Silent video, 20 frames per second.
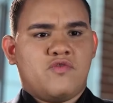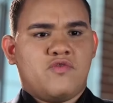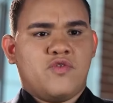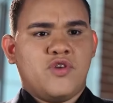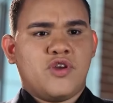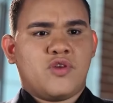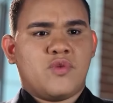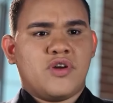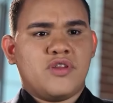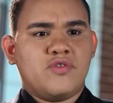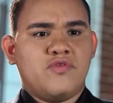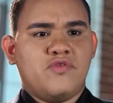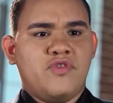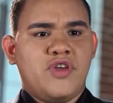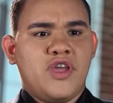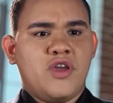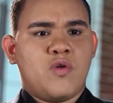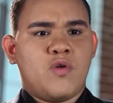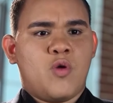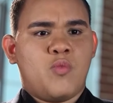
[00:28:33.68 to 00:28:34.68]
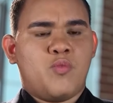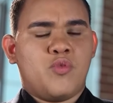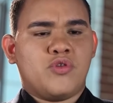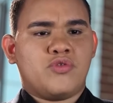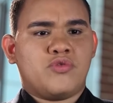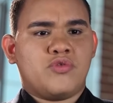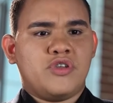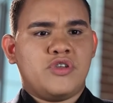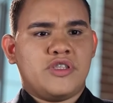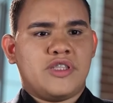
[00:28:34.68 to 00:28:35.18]
I also had the
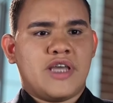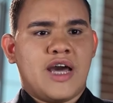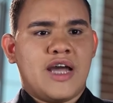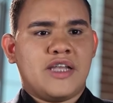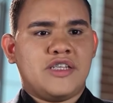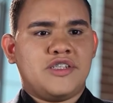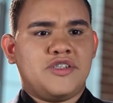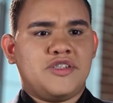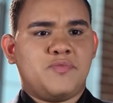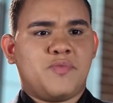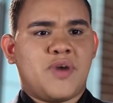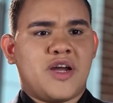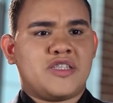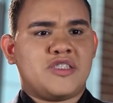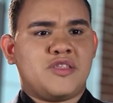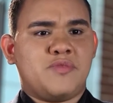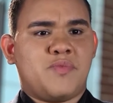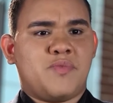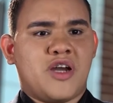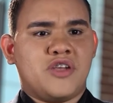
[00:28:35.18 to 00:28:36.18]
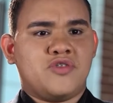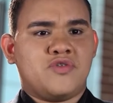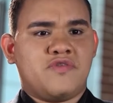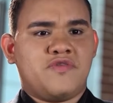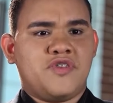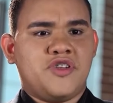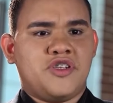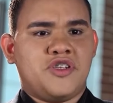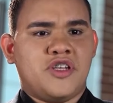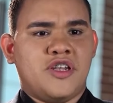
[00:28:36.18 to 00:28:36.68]
opportunity to take part in a
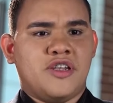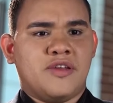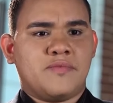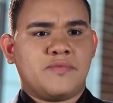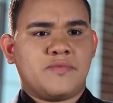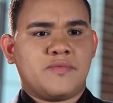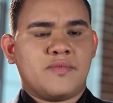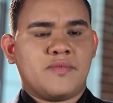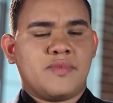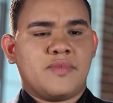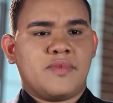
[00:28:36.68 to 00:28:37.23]
night vigil.